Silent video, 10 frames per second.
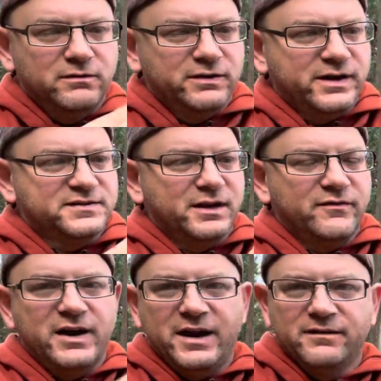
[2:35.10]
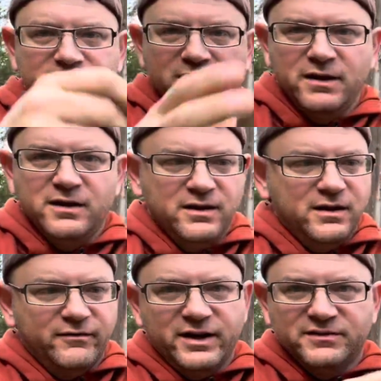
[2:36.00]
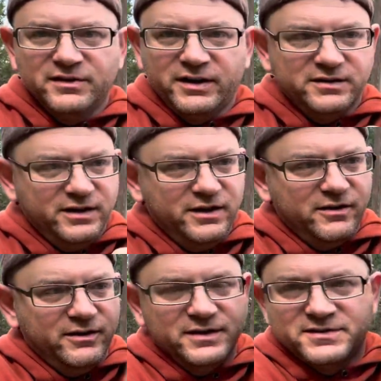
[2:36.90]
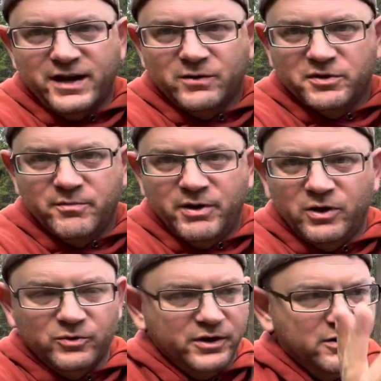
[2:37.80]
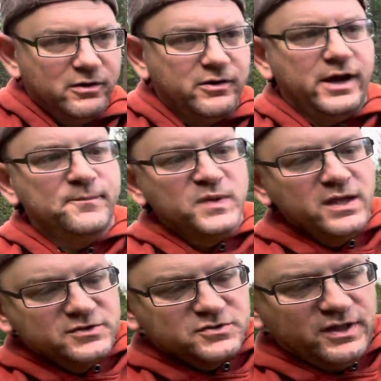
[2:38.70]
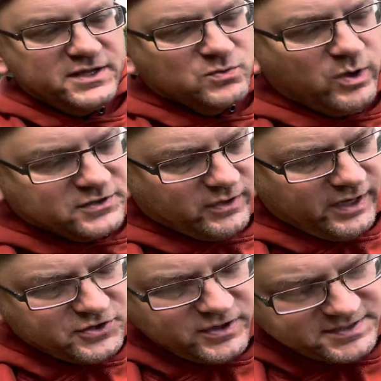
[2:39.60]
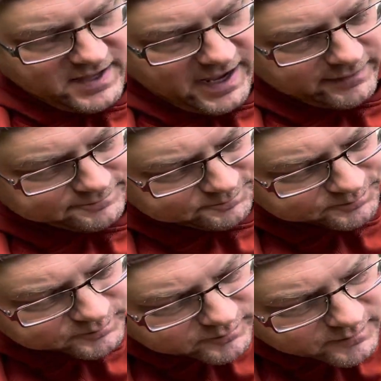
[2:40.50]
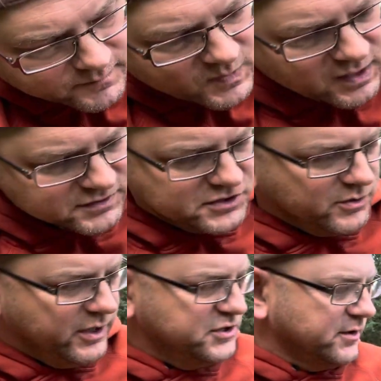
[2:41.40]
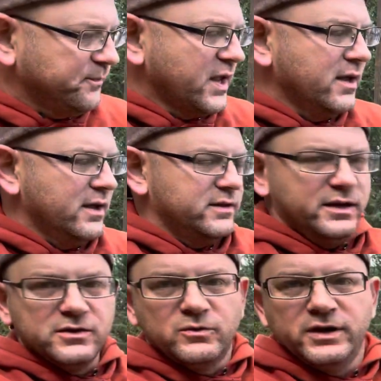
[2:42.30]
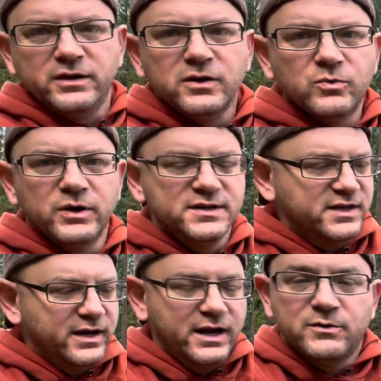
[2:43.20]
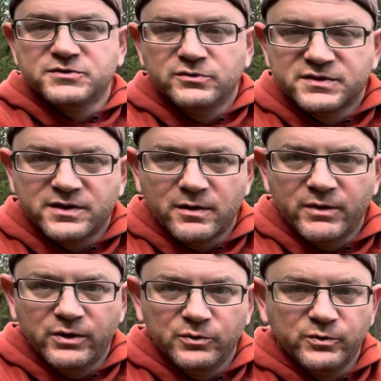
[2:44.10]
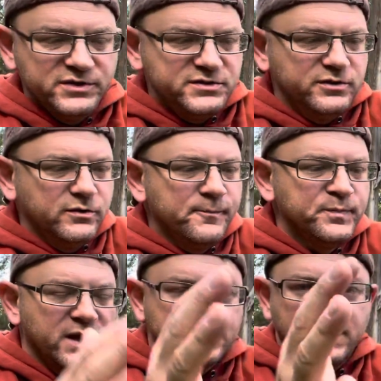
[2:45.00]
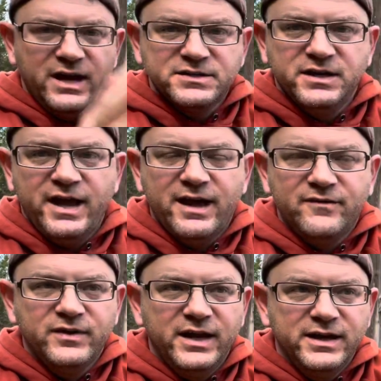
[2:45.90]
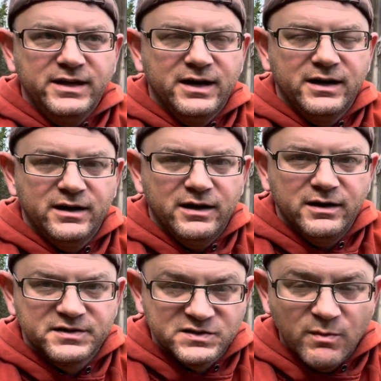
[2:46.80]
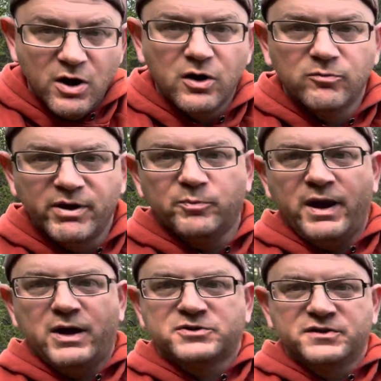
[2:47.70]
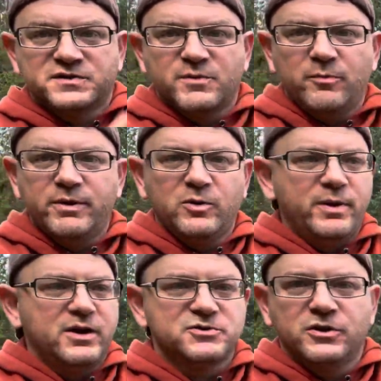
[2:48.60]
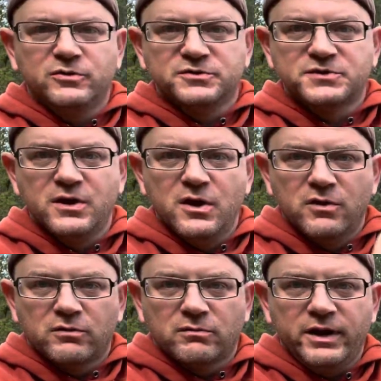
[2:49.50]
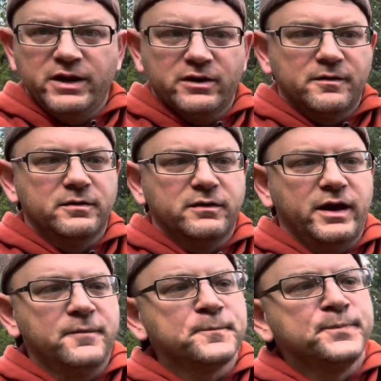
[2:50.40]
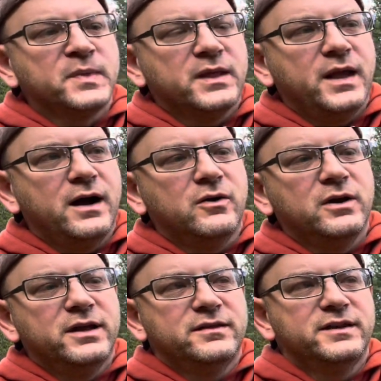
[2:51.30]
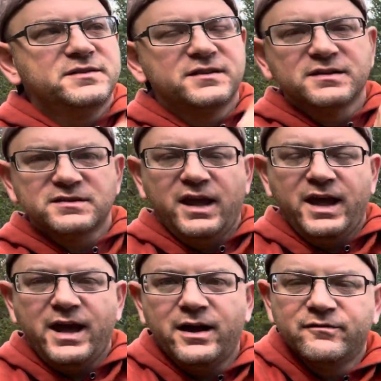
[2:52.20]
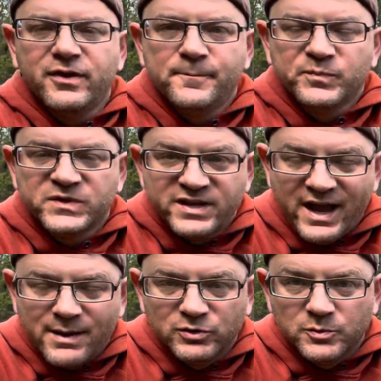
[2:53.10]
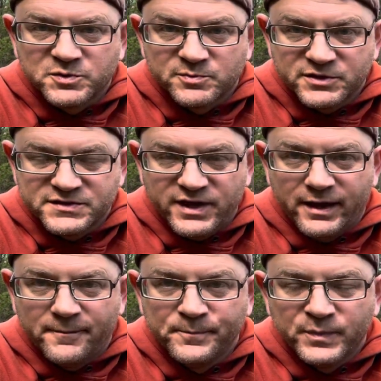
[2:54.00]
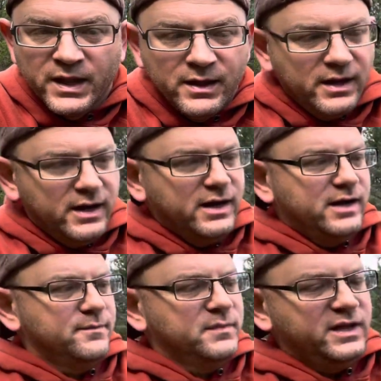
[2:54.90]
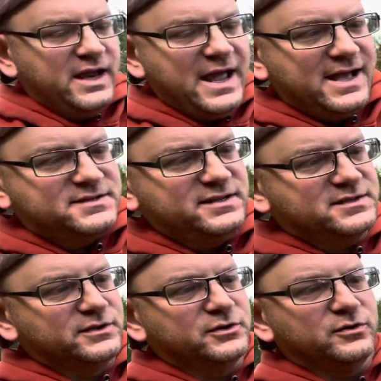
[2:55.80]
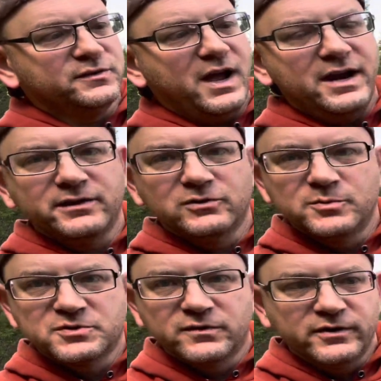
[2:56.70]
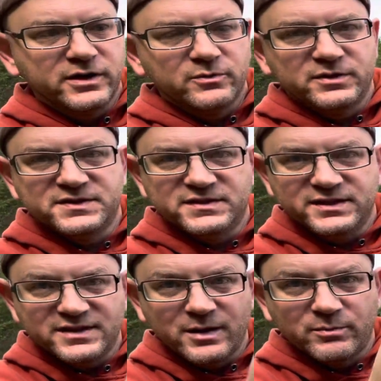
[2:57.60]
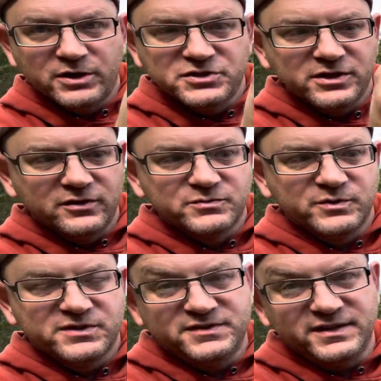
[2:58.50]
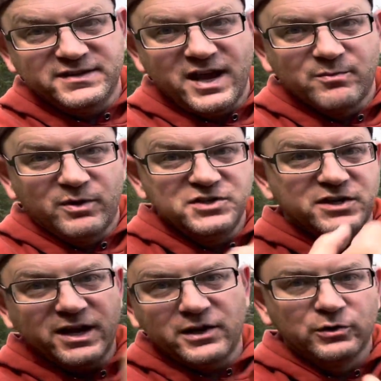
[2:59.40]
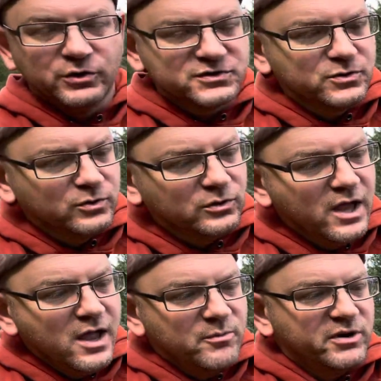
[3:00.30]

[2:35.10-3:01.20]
I said, I've got it tucked in here inside where the belt would go. Okay, so that's one. So I addressed that situation. The other one was, and I was doing this on my old one too, is I actually have a small belt pouch, and a small belt pouch goes right here. Okay, now this doesn't have tab loops per se. It has these little tiny loops over here where the zigzag bungee goes, which is zigzag bungee kind of looks cool, but in